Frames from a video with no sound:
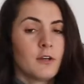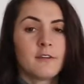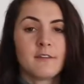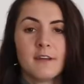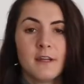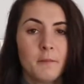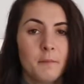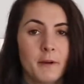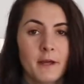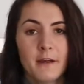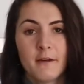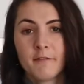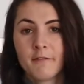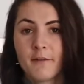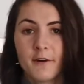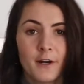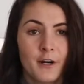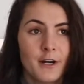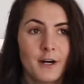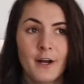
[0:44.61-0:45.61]
sleeping
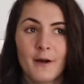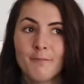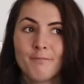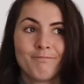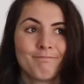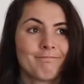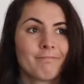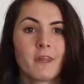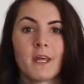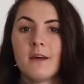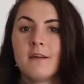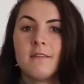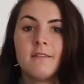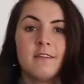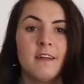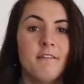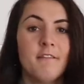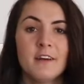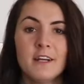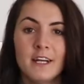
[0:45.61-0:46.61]
for
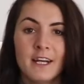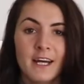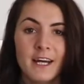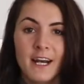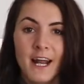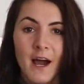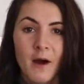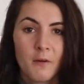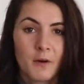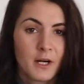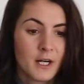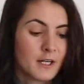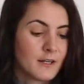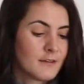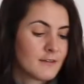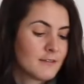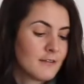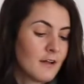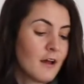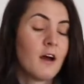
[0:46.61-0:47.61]
7 to 9
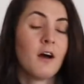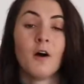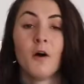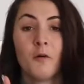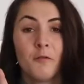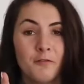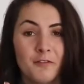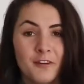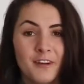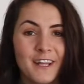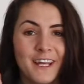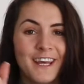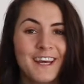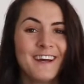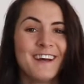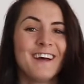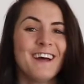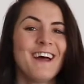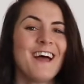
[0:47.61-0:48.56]
hours, hopefully,